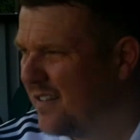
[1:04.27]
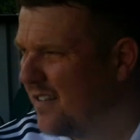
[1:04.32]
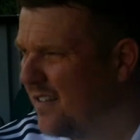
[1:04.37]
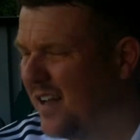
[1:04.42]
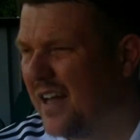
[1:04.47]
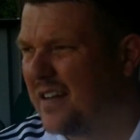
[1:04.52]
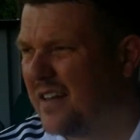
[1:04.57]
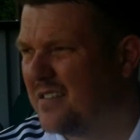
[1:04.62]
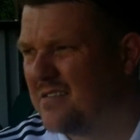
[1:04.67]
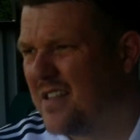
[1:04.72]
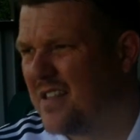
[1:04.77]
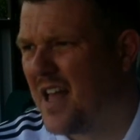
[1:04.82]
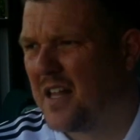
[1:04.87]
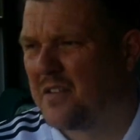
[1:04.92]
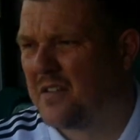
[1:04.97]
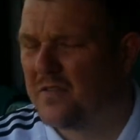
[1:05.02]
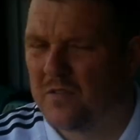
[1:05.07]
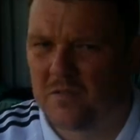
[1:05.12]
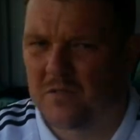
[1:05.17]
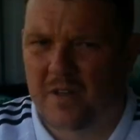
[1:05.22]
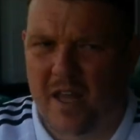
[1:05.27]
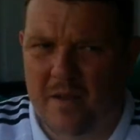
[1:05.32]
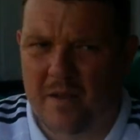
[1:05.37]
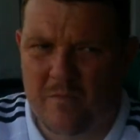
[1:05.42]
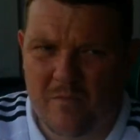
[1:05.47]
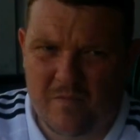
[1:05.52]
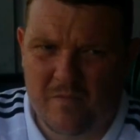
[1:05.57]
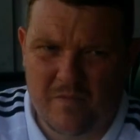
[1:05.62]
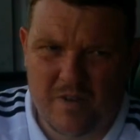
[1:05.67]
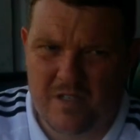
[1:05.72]
like Stansfield
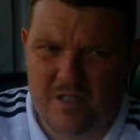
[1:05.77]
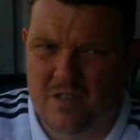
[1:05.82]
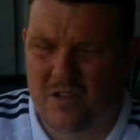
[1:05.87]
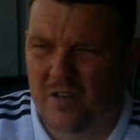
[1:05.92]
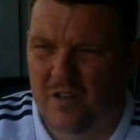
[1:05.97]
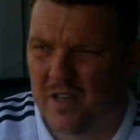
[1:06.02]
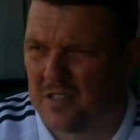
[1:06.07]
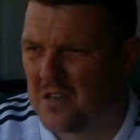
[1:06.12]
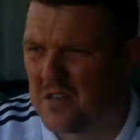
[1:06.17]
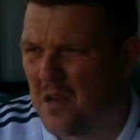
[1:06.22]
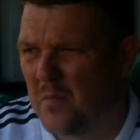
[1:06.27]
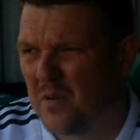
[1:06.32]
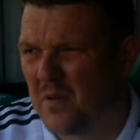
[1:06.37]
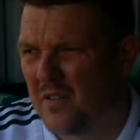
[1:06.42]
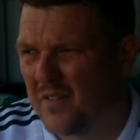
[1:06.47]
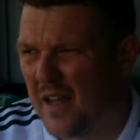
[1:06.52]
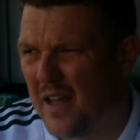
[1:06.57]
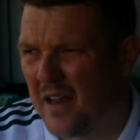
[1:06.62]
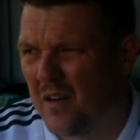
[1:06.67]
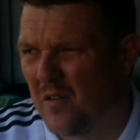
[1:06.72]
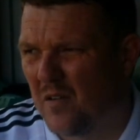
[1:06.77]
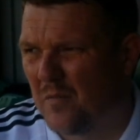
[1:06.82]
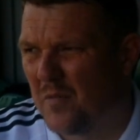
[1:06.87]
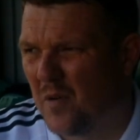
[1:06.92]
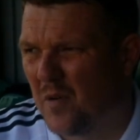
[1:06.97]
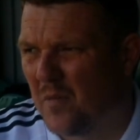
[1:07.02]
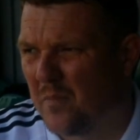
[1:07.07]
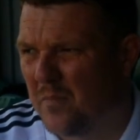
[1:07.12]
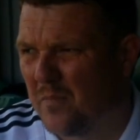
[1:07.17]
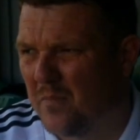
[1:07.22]
game is a good example of that
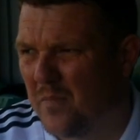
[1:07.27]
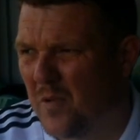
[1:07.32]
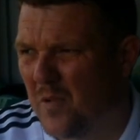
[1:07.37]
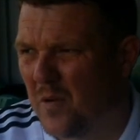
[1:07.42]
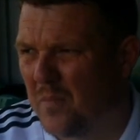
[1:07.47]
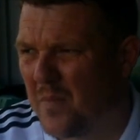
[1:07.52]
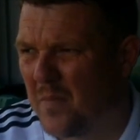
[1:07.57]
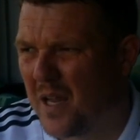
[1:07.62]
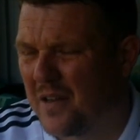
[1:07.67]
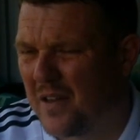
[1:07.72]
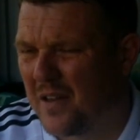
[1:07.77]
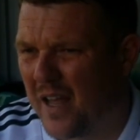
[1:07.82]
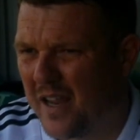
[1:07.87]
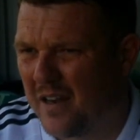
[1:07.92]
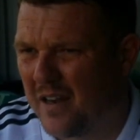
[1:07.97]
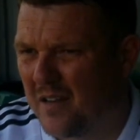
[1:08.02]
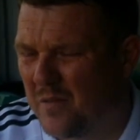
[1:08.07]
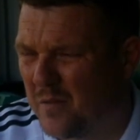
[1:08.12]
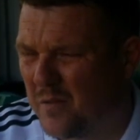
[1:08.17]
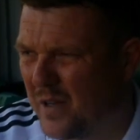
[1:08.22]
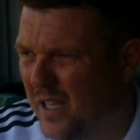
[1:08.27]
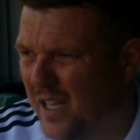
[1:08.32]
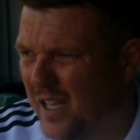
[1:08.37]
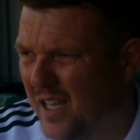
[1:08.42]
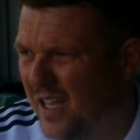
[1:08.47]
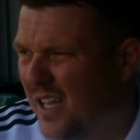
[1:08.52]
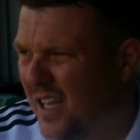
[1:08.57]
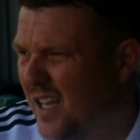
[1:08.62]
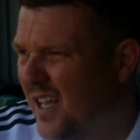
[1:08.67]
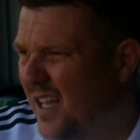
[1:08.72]
on Monday.
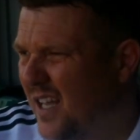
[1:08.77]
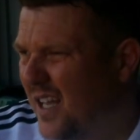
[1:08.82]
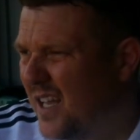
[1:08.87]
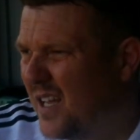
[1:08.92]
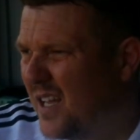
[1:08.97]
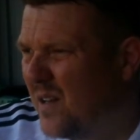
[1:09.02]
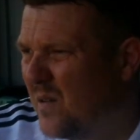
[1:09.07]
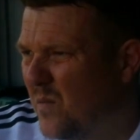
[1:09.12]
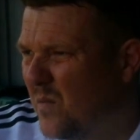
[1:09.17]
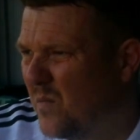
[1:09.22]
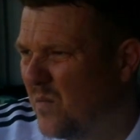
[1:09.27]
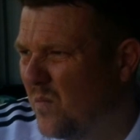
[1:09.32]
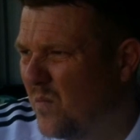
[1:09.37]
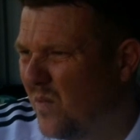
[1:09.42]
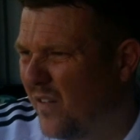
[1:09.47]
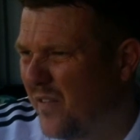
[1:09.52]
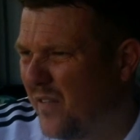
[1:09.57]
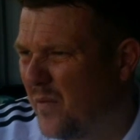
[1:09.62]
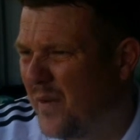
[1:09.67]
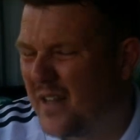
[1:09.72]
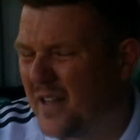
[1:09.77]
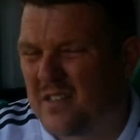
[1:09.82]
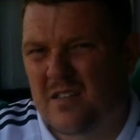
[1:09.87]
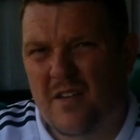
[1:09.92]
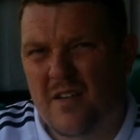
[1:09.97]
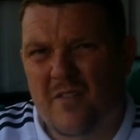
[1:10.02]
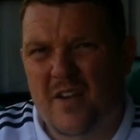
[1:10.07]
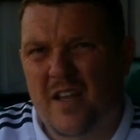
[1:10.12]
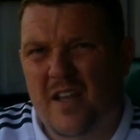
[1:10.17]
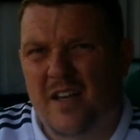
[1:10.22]
I think we had
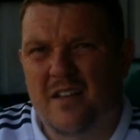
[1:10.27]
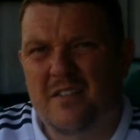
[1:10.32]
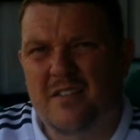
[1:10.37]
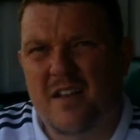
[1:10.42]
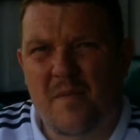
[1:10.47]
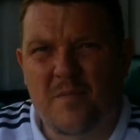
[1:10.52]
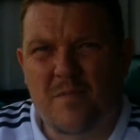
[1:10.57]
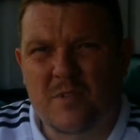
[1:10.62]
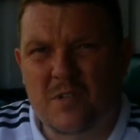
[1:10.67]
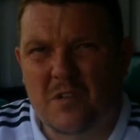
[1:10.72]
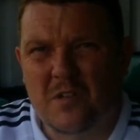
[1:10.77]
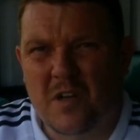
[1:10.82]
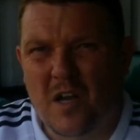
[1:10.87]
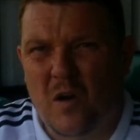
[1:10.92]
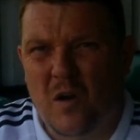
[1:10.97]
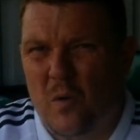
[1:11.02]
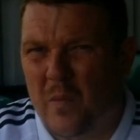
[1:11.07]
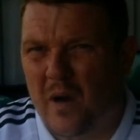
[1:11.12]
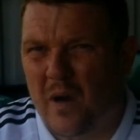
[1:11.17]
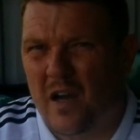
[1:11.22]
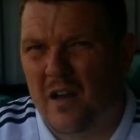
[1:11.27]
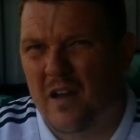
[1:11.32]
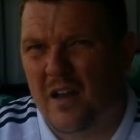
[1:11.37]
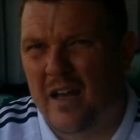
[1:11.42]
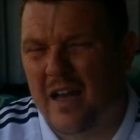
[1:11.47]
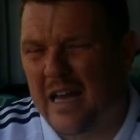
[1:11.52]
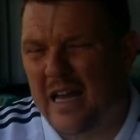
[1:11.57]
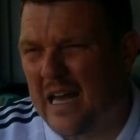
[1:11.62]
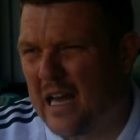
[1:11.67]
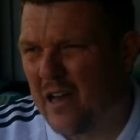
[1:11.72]
17 attempts on goal, but
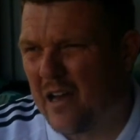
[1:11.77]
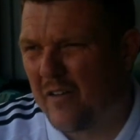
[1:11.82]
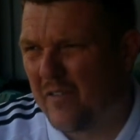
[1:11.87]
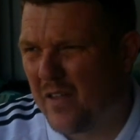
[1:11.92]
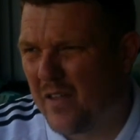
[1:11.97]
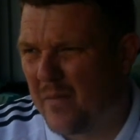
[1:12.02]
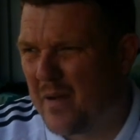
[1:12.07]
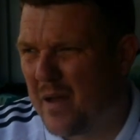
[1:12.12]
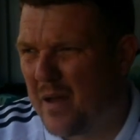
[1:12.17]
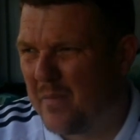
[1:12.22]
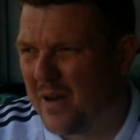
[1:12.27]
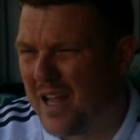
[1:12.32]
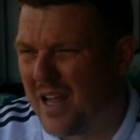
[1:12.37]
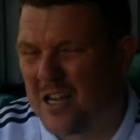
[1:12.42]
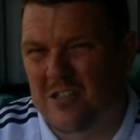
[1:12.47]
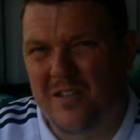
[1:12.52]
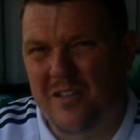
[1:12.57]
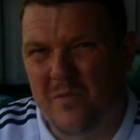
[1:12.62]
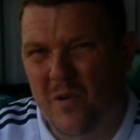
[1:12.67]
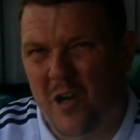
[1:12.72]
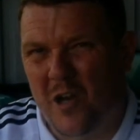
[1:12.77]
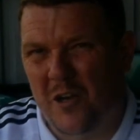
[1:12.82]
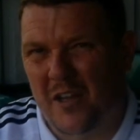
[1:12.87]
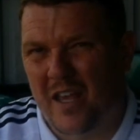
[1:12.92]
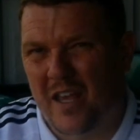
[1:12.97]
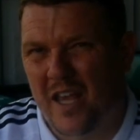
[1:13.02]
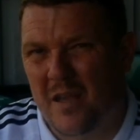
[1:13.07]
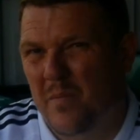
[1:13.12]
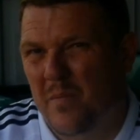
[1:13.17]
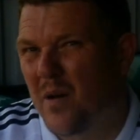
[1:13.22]
out of them, how many actually worked the
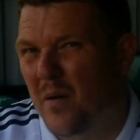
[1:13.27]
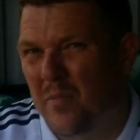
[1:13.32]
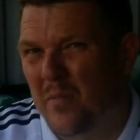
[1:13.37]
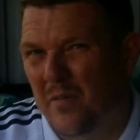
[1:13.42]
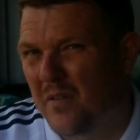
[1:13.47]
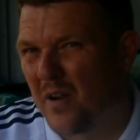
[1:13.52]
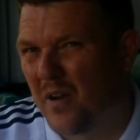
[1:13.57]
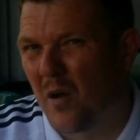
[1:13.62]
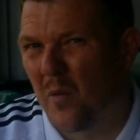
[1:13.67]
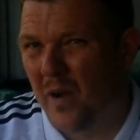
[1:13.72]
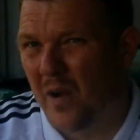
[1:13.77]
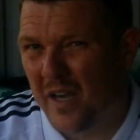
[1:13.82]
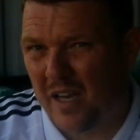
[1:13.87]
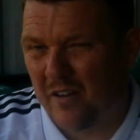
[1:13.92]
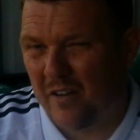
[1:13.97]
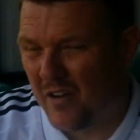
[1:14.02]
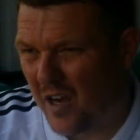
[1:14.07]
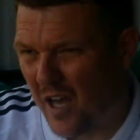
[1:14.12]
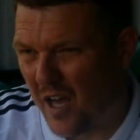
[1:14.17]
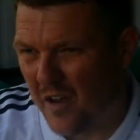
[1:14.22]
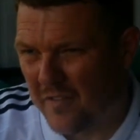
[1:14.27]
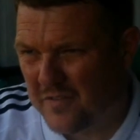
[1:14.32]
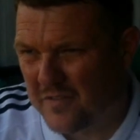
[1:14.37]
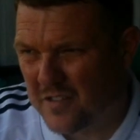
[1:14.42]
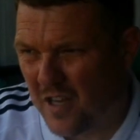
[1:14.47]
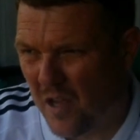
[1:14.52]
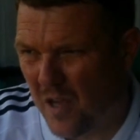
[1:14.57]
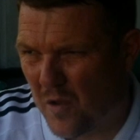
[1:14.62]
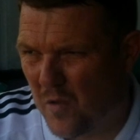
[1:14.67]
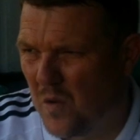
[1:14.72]
keeper? Nowhere near enough.
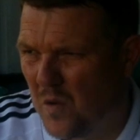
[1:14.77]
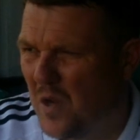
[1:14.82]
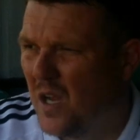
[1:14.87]
So